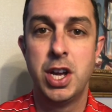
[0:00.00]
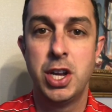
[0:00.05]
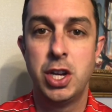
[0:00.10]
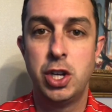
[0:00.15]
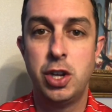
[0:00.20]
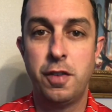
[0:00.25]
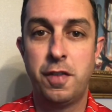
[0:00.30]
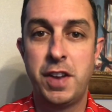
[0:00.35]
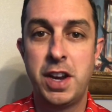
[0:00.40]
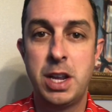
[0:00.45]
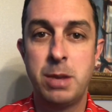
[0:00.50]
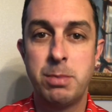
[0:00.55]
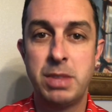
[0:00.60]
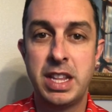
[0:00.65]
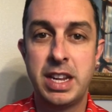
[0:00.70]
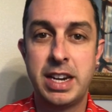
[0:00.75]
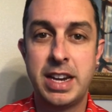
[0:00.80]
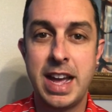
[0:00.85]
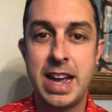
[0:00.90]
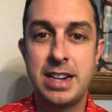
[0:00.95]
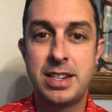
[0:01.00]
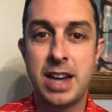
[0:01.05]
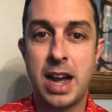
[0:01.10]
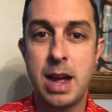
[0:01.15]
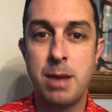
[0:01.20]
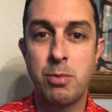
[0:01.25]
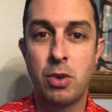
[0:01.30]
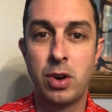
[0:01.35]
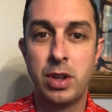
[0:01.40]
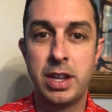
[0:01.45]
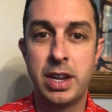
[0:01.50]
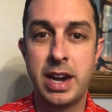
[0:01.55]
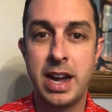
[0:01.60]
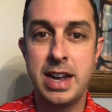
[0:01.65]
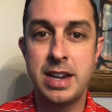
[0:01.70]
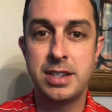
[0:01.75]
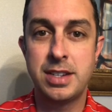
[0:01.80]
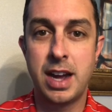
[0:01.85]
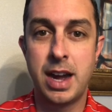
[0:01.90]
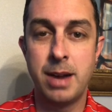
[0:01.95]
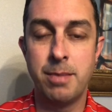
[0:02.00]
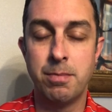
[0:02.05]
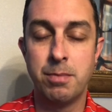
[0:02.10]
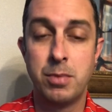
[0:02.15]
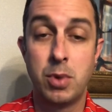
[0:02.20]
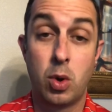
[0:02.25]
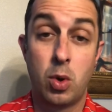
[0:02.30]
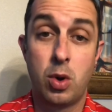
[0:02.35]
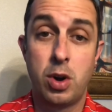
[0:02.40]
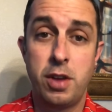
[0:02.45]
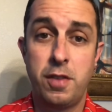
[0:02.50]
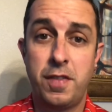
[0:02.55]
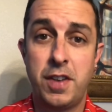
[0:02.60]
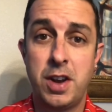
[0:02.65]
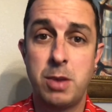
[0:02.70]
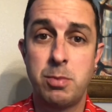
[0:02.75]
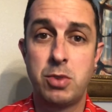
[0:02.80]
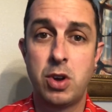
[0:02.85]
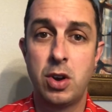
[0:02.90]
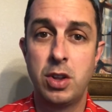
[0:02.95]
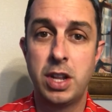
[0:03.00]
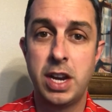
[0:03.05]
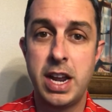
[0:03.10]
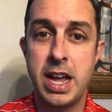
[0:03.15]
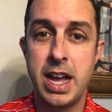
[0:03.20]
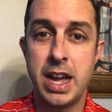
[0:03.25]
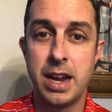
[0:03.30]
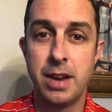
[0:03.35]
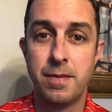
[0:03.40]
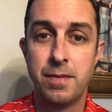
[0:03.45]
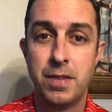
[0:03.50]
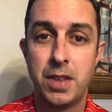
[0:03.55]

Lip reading: Do you feed them in the daytime or in the nighttime? Or do you feed them during the day?